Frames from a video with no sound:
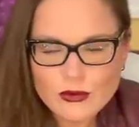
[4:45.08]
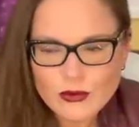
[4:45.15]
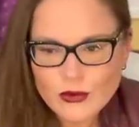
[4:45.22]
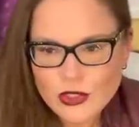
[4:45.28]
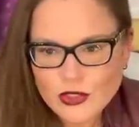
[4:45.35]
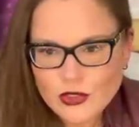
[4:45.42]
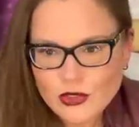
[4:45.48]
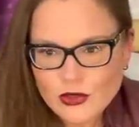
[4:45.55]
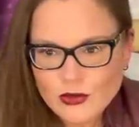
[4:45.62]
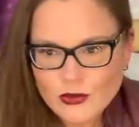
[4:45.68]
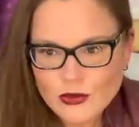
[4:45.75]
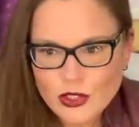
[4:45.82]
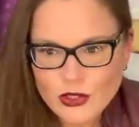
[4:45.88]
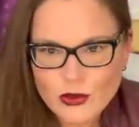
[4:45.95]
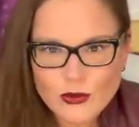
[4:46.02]
Which,
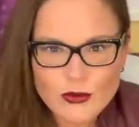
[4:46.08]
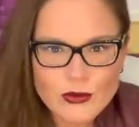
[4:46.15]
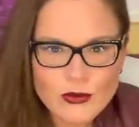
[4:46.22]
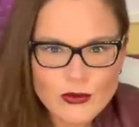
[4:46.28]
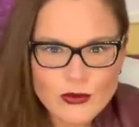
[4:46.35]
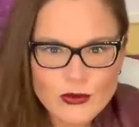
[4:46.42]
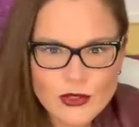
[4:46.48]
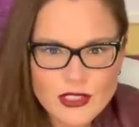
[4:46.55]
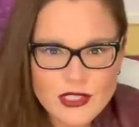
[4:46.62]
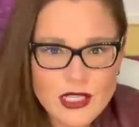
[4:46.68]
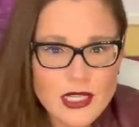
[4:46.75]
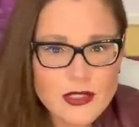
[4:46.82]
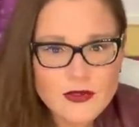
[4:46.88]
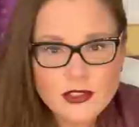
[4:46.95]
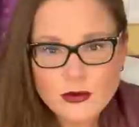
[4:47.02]
you know, it's kind
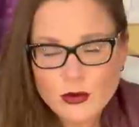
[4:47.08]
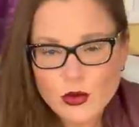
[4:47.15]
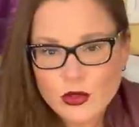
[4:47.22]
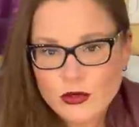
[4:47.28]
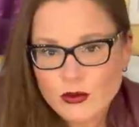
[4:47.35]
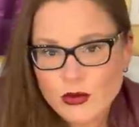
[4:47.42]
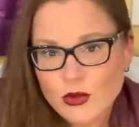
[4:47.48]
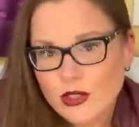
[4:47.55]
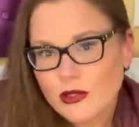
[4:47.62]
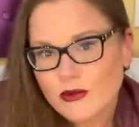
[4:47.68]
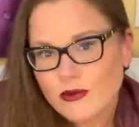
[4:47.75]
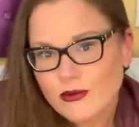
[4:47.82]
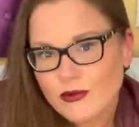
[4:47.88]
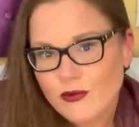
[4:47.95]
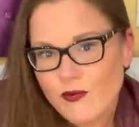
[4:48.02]
of an important point,
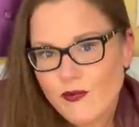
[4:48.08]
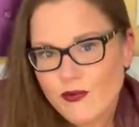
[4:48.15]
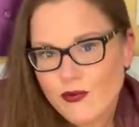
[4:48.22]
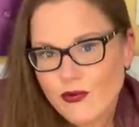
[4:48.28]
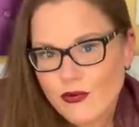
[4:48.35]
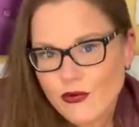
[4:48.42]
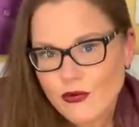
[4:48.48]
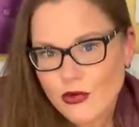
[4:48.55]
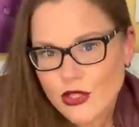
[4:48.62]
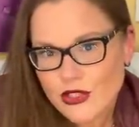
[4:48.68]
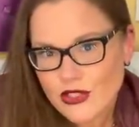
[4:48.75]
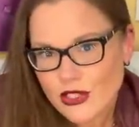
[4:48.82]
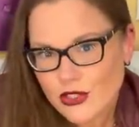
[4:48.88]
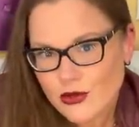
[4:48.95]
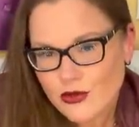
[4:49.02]
because
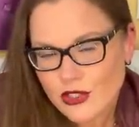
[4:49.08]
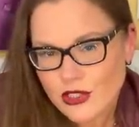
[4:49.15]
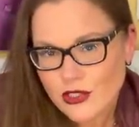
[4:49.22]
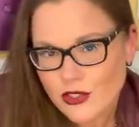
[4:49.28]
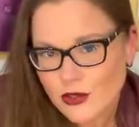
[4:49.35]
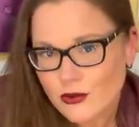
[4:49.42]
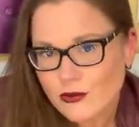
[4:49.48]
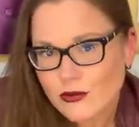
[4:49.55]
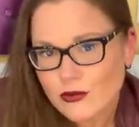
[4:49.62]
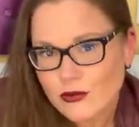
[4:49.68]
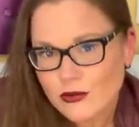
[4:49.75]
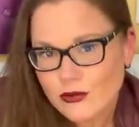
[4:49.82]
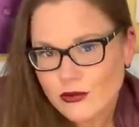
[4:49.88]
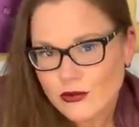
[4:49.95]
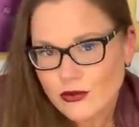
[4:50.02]
I do thank you,
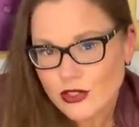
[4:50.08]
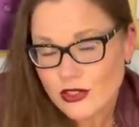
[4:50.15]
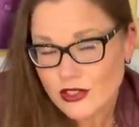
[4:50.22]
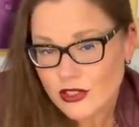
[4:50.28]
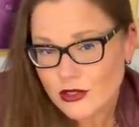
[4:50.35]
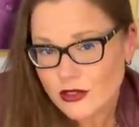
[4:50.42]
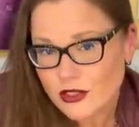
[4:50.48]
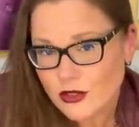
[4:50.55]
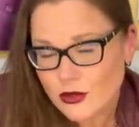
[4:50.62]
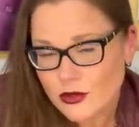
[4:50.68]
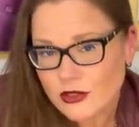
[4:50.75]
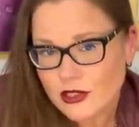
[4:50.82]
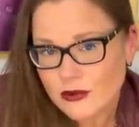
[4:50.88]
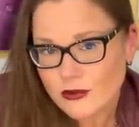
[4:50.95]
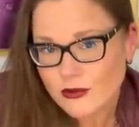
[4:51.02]
sincerely,
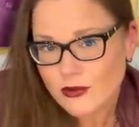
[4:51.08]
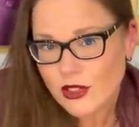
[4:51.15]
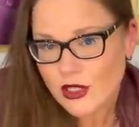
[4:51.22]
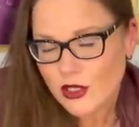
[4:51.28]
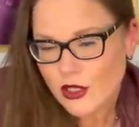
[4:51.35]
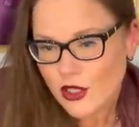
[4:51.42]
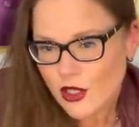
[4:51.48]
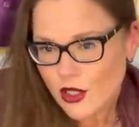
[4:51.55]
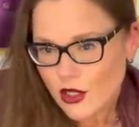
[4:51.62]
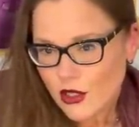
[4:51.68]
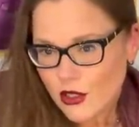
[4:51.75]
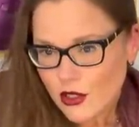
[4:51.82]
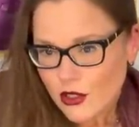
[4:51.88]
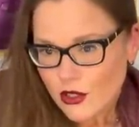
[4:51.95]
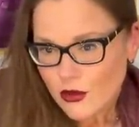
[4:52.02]
truly.
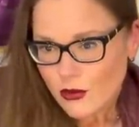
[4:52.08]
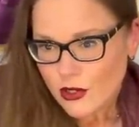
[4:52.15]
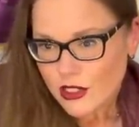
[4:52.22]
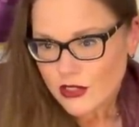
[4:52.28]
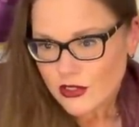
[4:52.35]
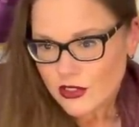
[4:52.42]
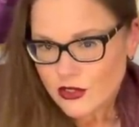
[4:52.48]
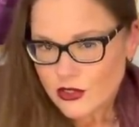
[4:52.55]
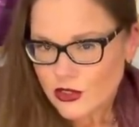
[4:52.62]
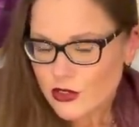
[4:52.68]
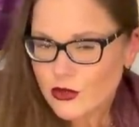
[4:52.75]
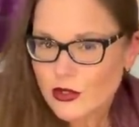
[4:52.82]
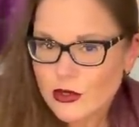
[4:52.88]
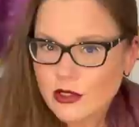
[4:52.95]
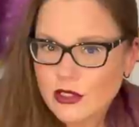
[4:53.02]
We continue to
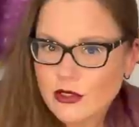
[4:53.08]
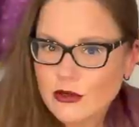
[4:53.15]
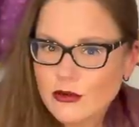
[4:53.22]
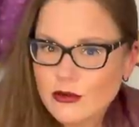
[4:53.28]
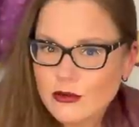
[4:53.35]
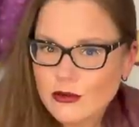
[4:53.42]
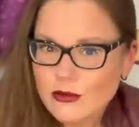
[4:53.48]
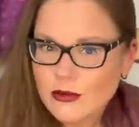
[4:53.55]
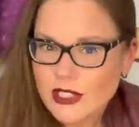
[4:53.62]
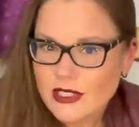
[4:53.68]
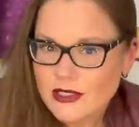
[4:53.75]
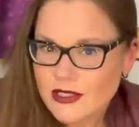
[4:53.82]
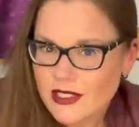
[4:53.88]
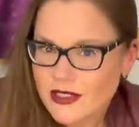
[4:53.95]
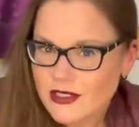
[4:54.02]
grow here at
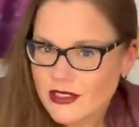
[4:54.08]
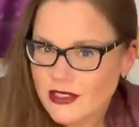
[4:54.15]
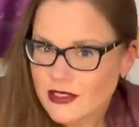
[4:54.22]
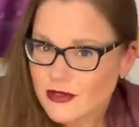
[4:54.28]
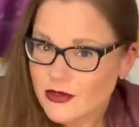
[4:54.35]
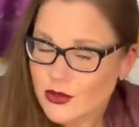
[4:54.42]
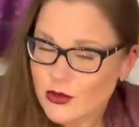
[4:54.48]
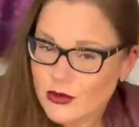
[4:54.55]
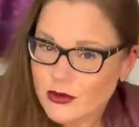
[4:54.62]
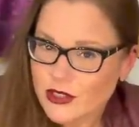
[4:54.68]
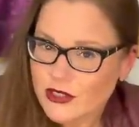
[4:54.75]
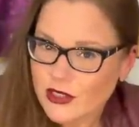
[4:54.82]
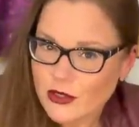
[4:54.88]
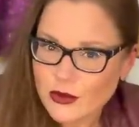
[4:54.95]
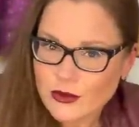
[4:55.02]
Sassy Scorpion
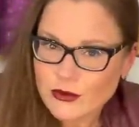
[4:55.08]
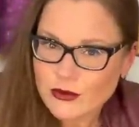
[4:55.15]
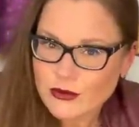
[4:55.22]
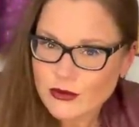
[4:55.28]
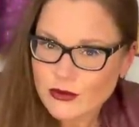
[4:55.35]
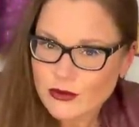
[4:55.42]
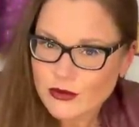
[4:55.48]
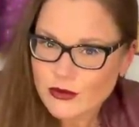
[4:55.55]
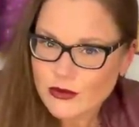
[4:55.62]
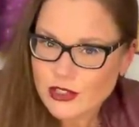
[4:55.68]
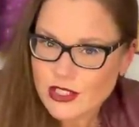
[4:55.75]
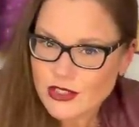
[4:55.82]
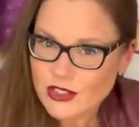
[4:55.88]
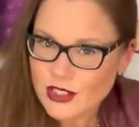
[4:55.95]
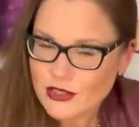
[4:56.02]
Tarot.
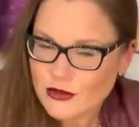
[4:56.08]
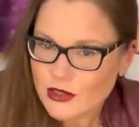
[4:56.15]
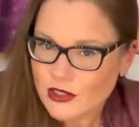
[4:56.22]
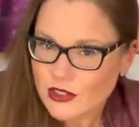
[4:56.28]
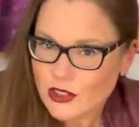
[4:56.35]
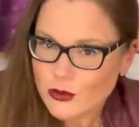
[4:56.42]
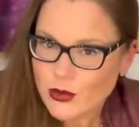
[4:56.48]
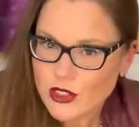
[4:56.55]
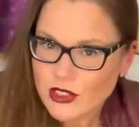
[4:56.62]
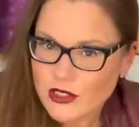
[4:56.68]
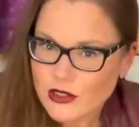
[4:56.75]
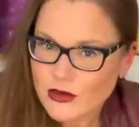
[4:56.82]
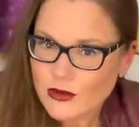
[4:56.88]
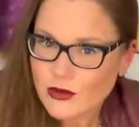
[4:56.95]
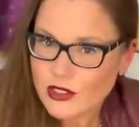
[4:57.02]
This channel could not
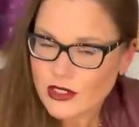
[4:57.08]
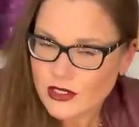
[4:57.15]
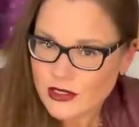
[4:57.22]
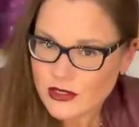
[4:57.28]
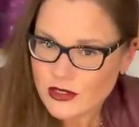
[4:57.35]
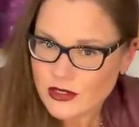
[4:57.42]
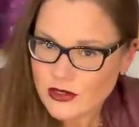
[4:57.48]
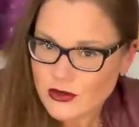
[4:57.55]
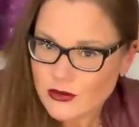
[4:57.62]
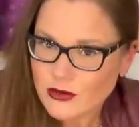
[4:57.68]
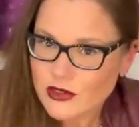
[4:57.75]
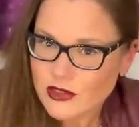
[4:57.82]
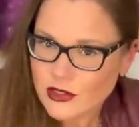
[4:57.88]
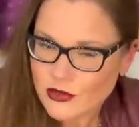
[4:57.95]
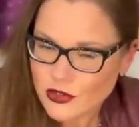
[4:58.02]
be what it is
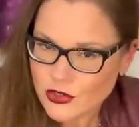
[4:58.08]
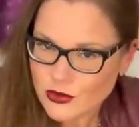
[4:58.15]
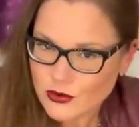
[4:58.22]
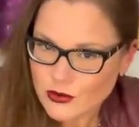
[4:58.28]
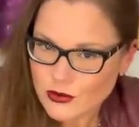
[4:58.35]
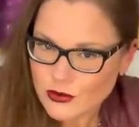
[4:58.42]
without you,